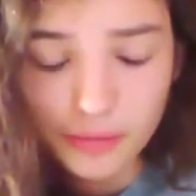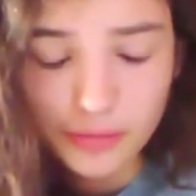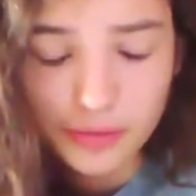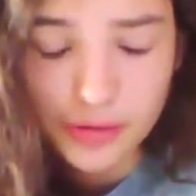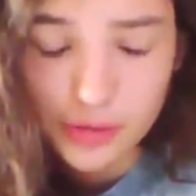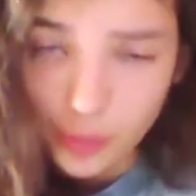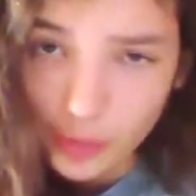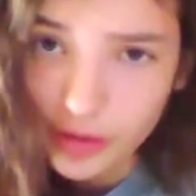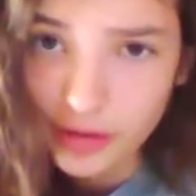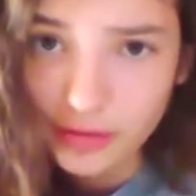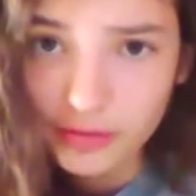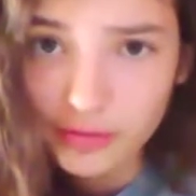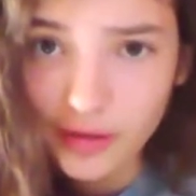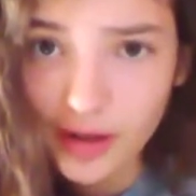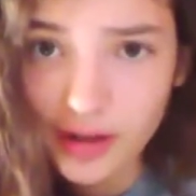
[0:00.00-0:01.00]
Sort of.
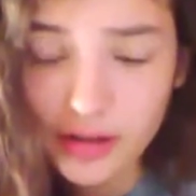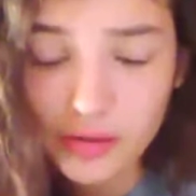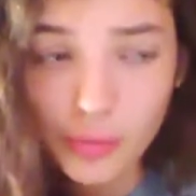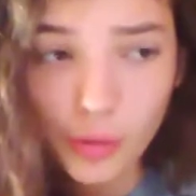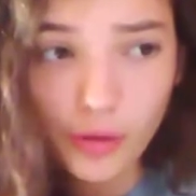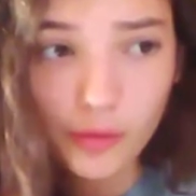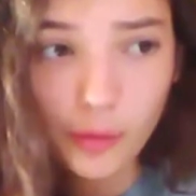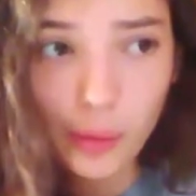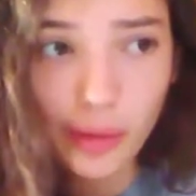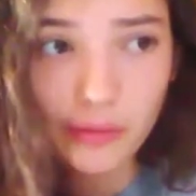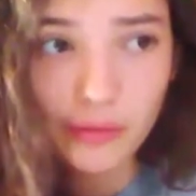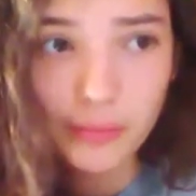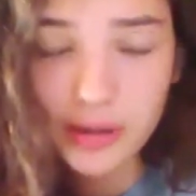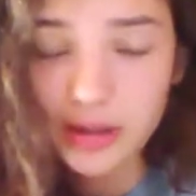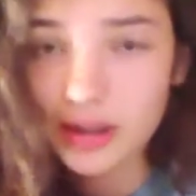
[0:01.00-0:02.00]
It's more of a way
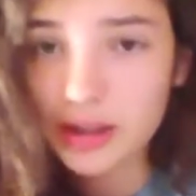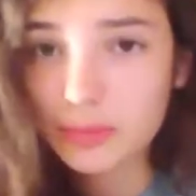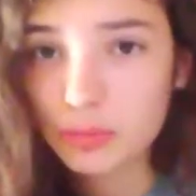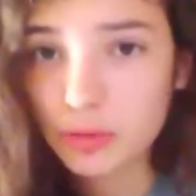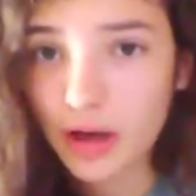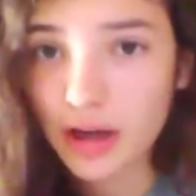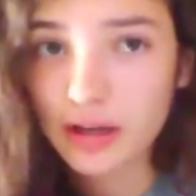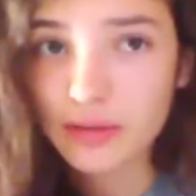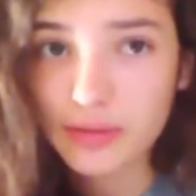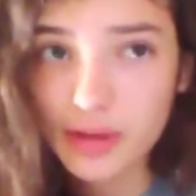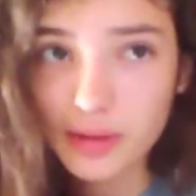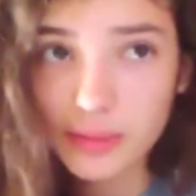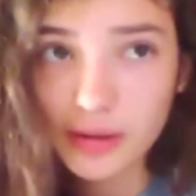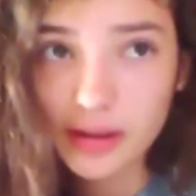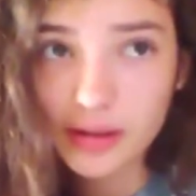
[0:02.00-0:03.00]
for me to keep track of
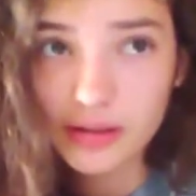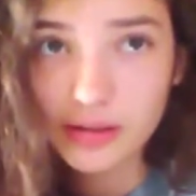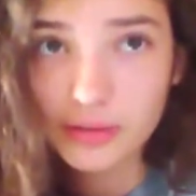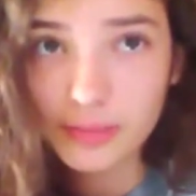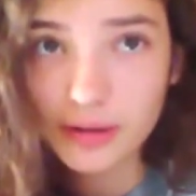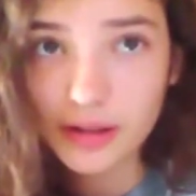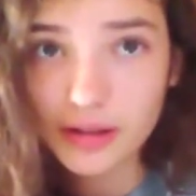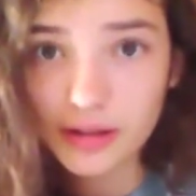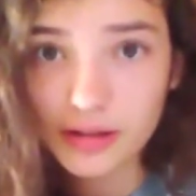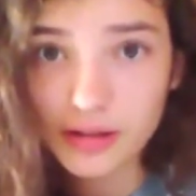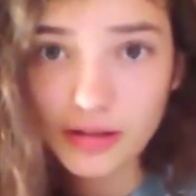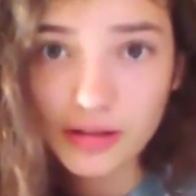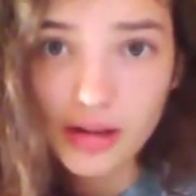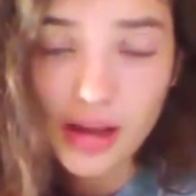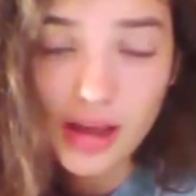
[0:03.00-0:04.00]
siblings,
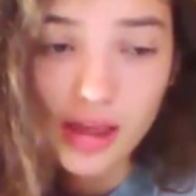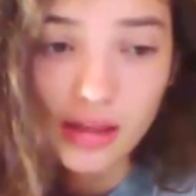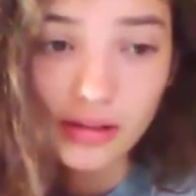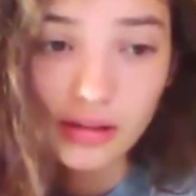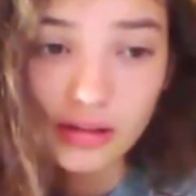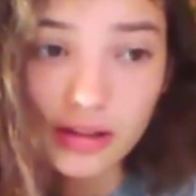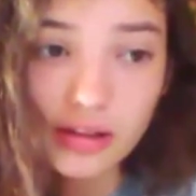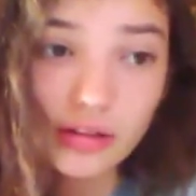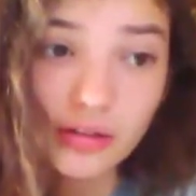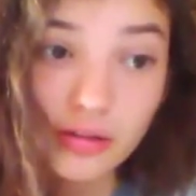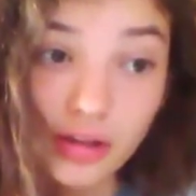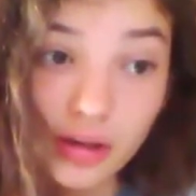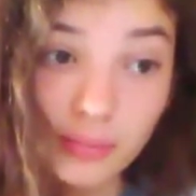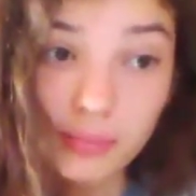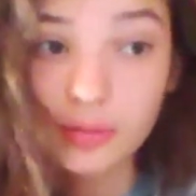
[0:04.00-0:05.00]
because the litter
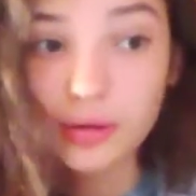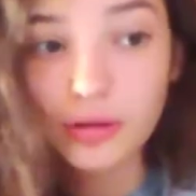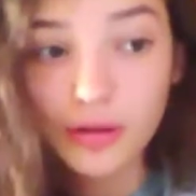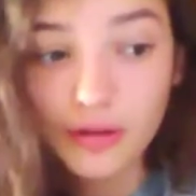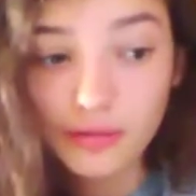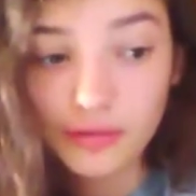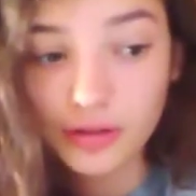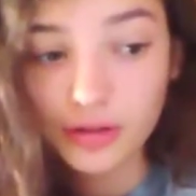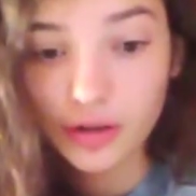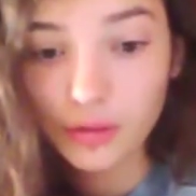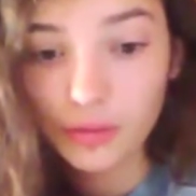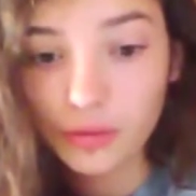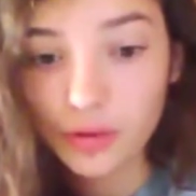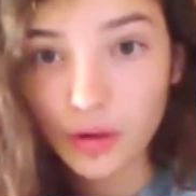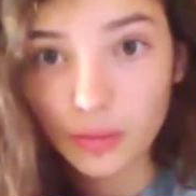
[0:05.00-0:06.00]
number of the
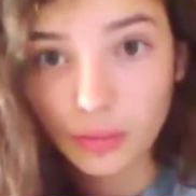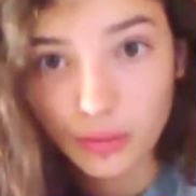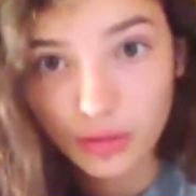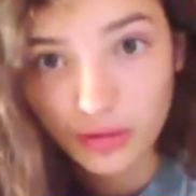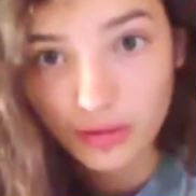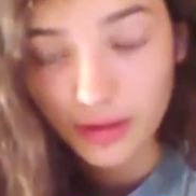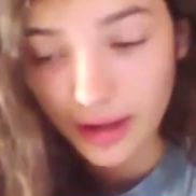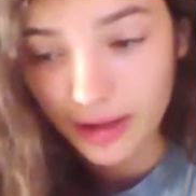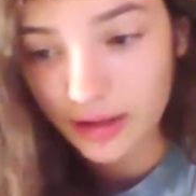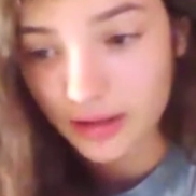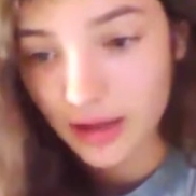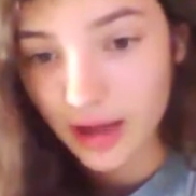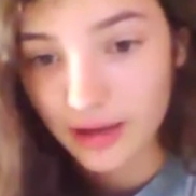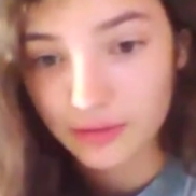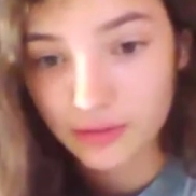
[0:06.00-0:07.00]
doe goes second
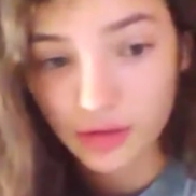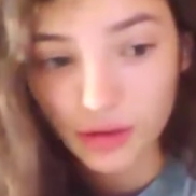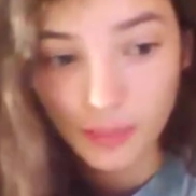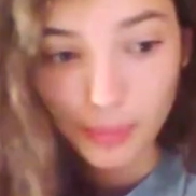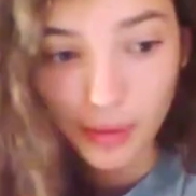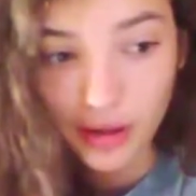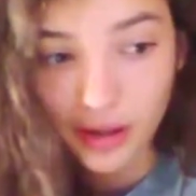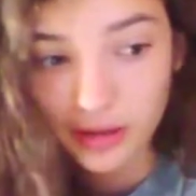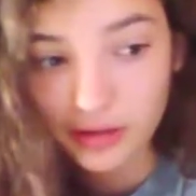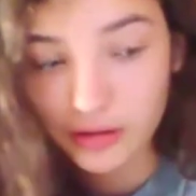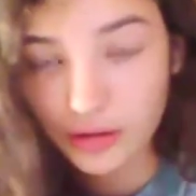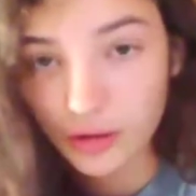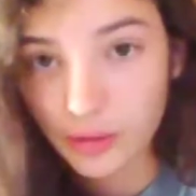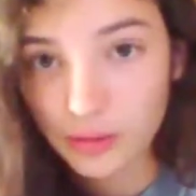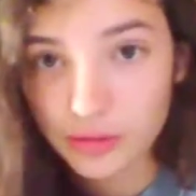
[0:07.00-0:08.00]
after the buck and the
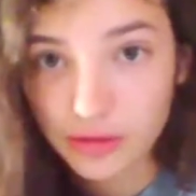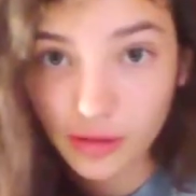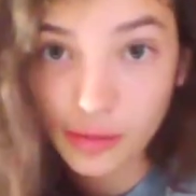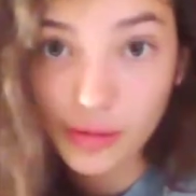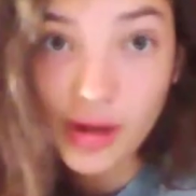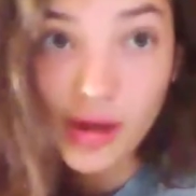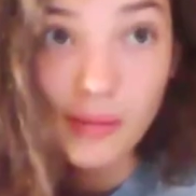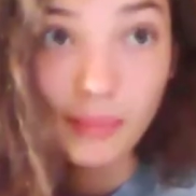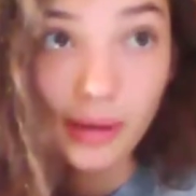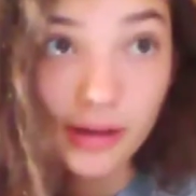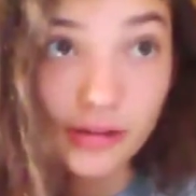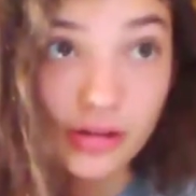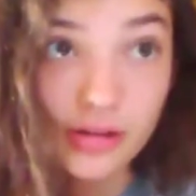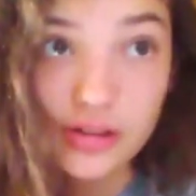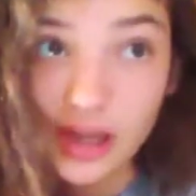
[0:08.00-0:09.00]
doe, so by
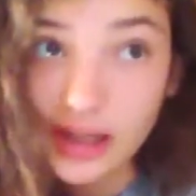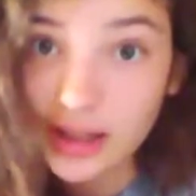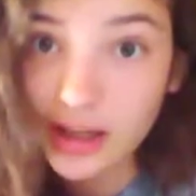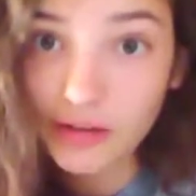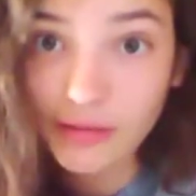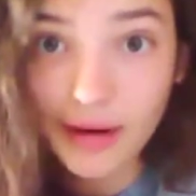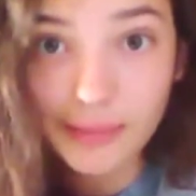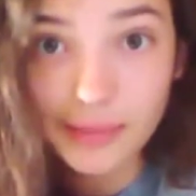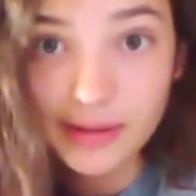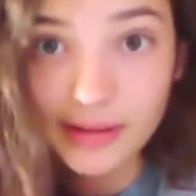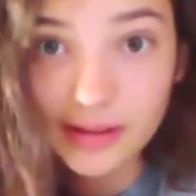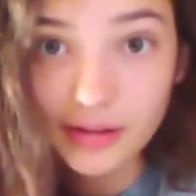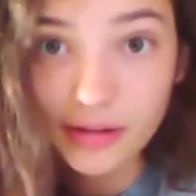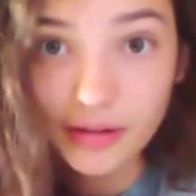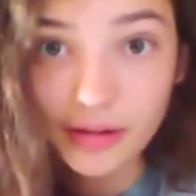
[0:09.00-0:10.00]
just checking a rabbit's
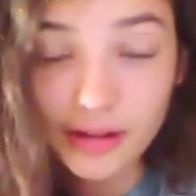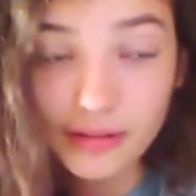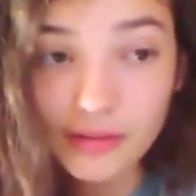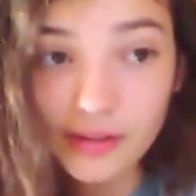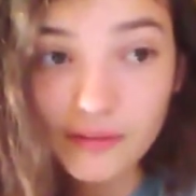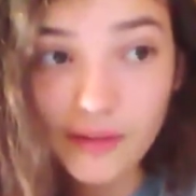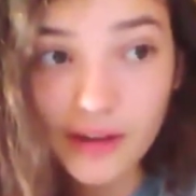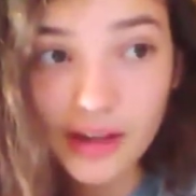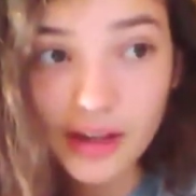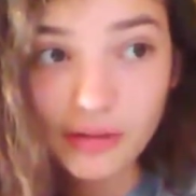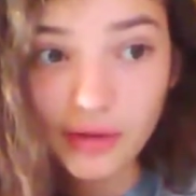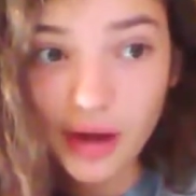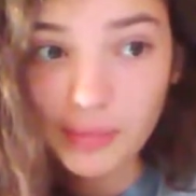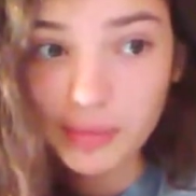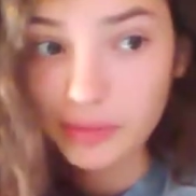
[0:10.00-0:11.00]
ear, even if I get a
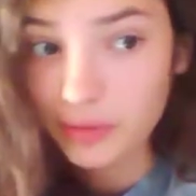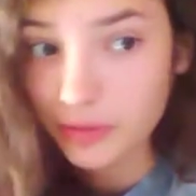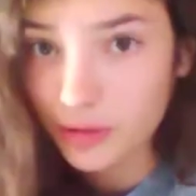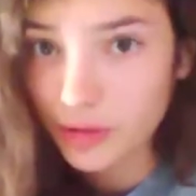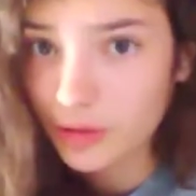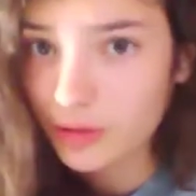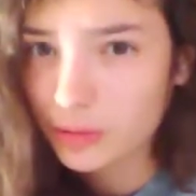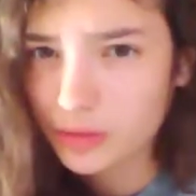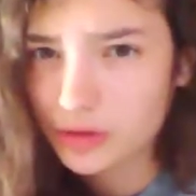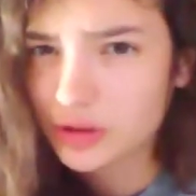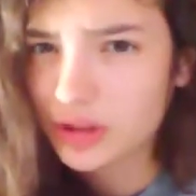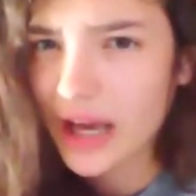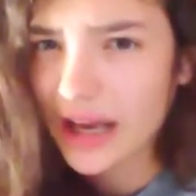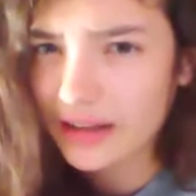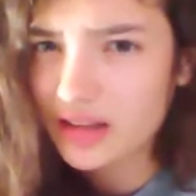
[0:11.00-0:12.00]
rabbit returned, which
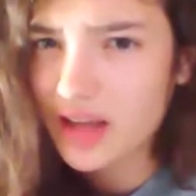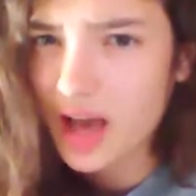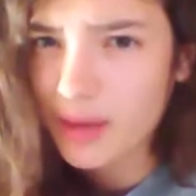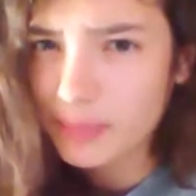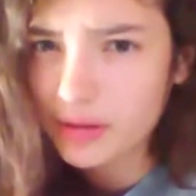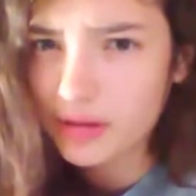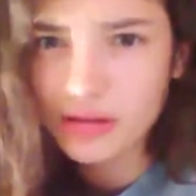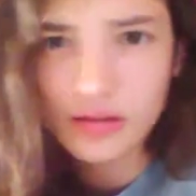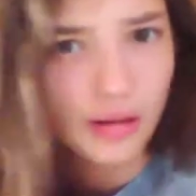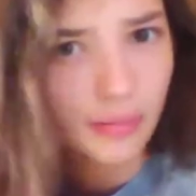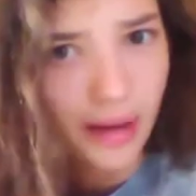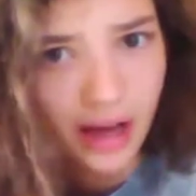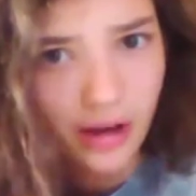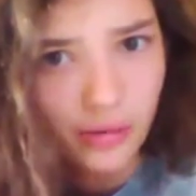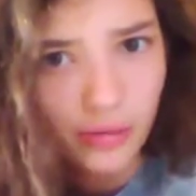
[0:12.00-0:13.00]
has happened
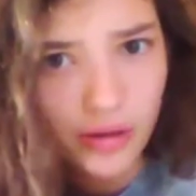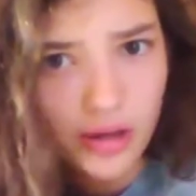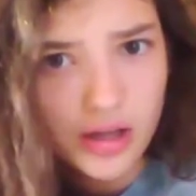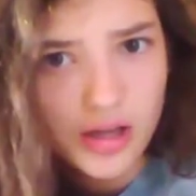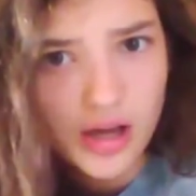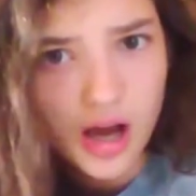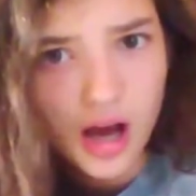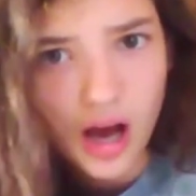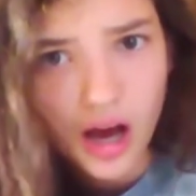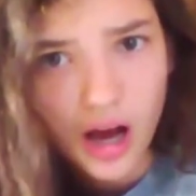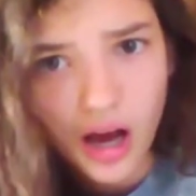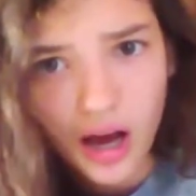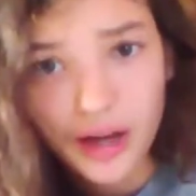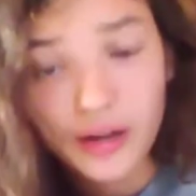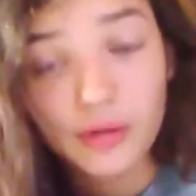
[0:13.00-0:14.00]
somehow,
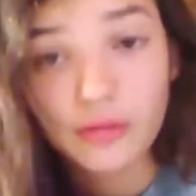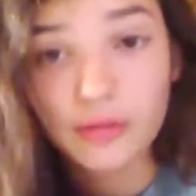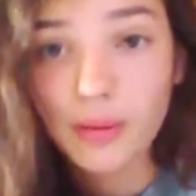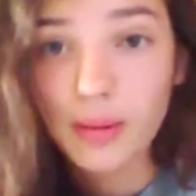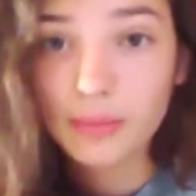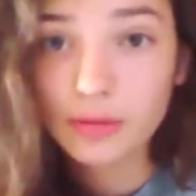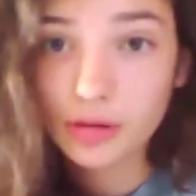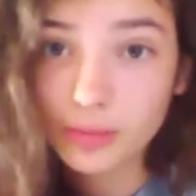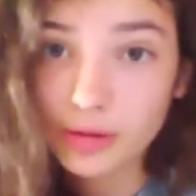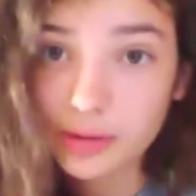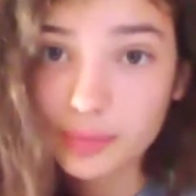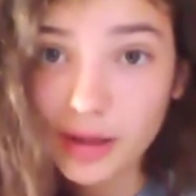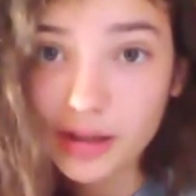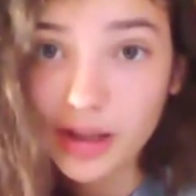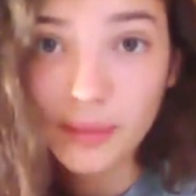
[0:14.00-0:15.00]
I don't remember too much
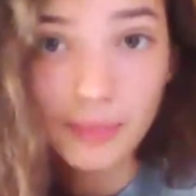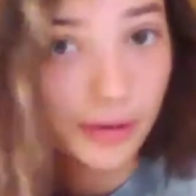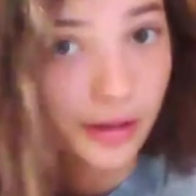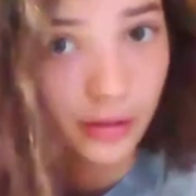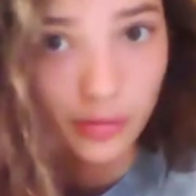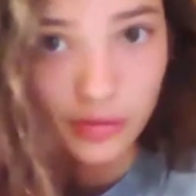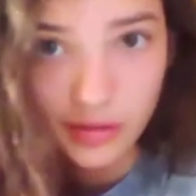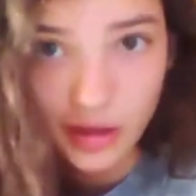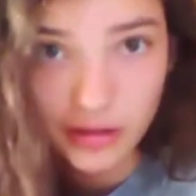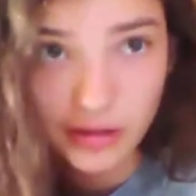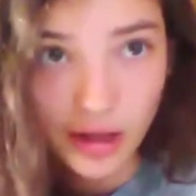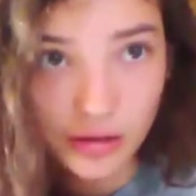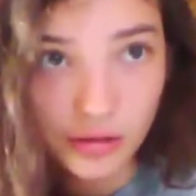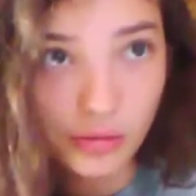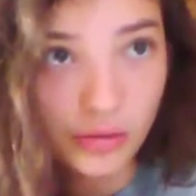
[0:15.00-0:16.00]
about that, but it was not
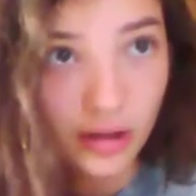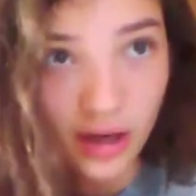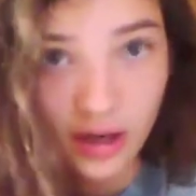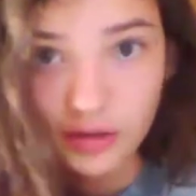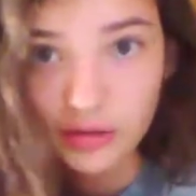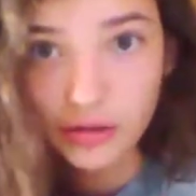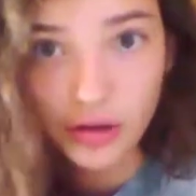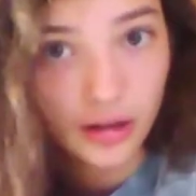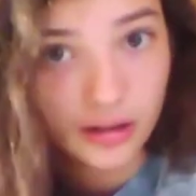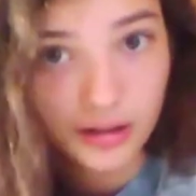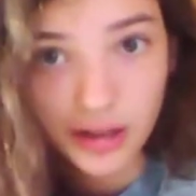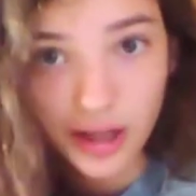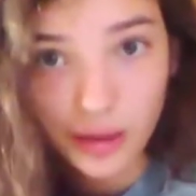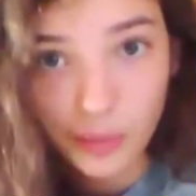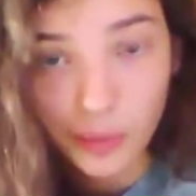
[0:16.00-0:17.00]
tattooed, and I could not
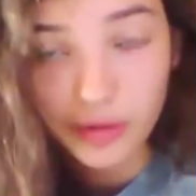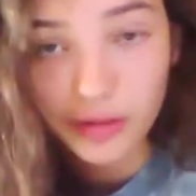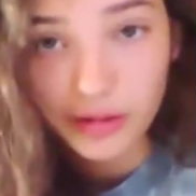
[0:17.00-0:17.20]
indicate where the